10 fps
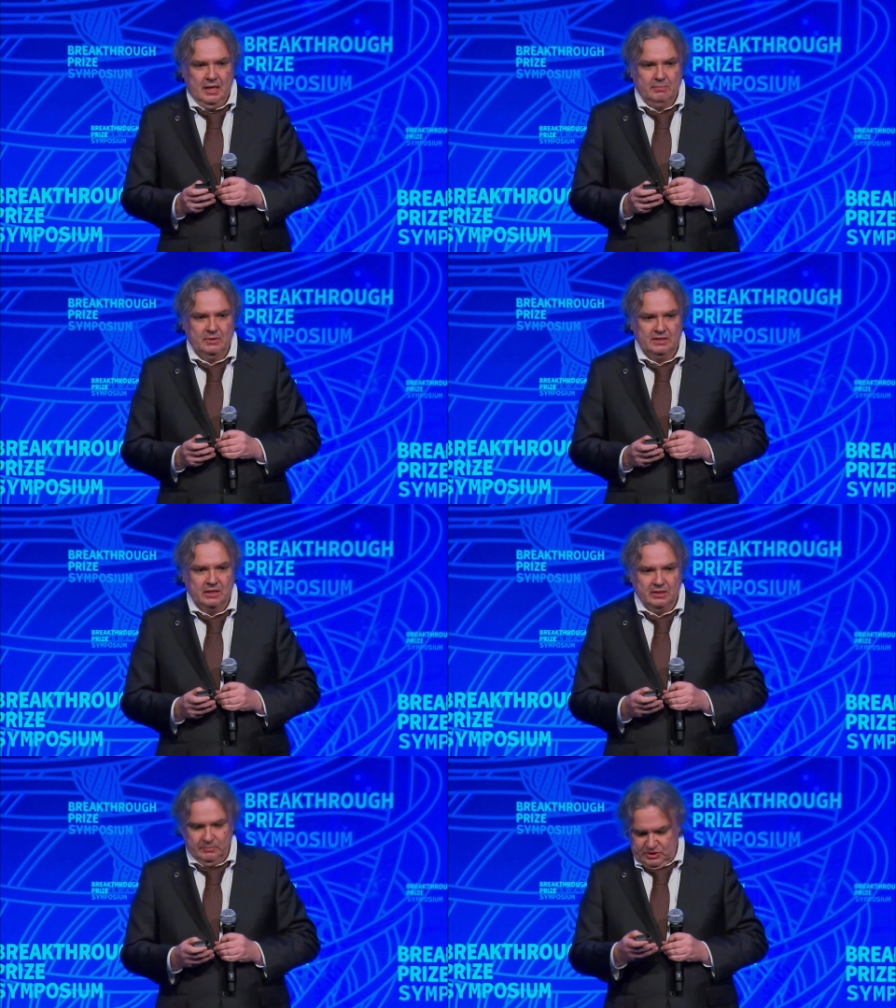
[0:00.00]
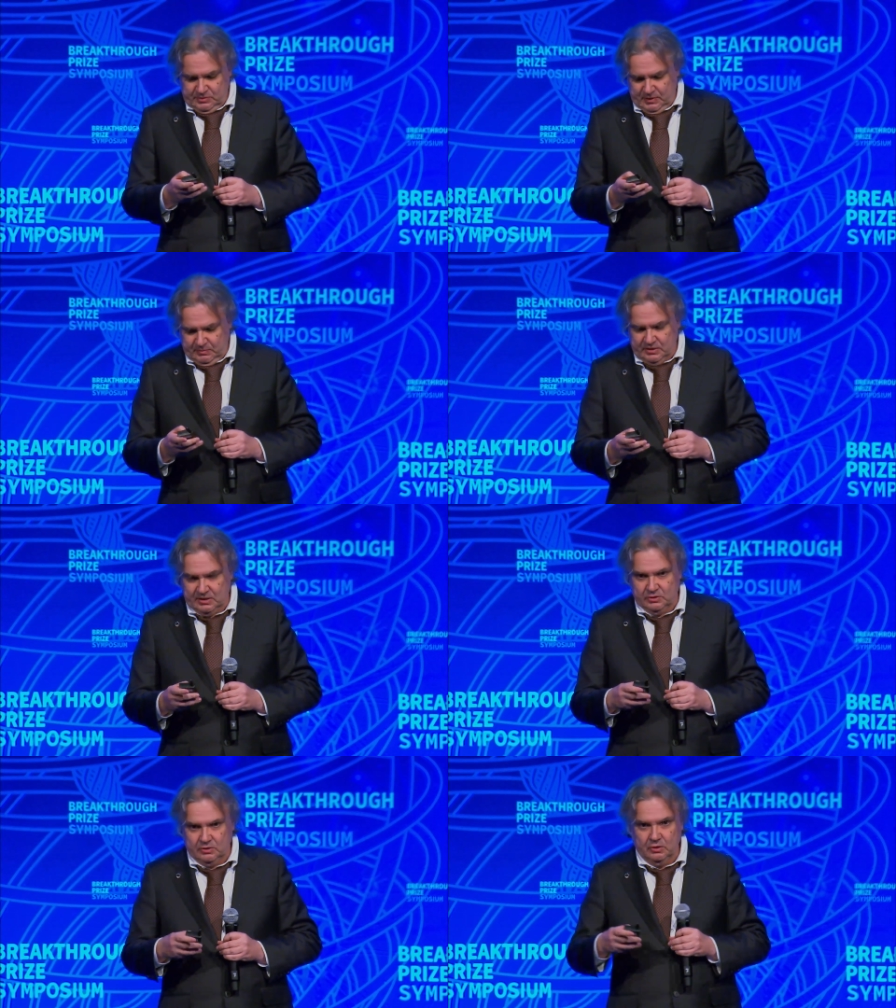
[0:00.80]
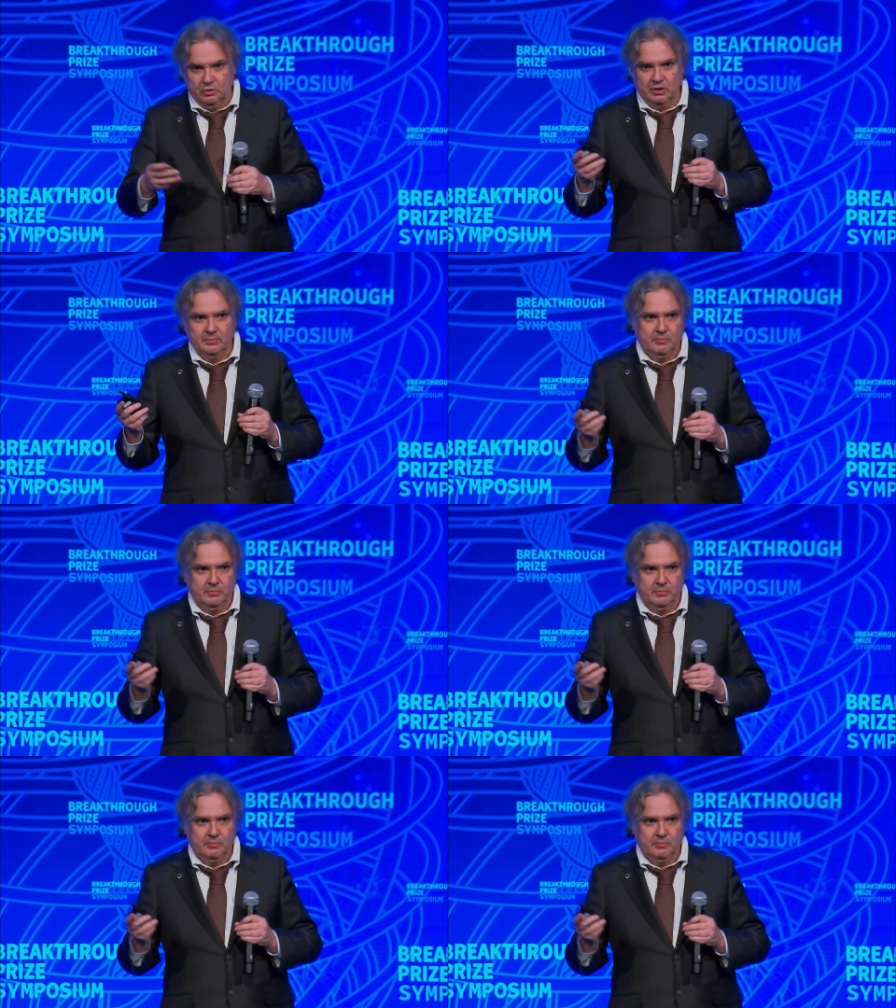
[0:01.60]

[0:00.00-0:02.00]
But now let me just maybe try to look a little bit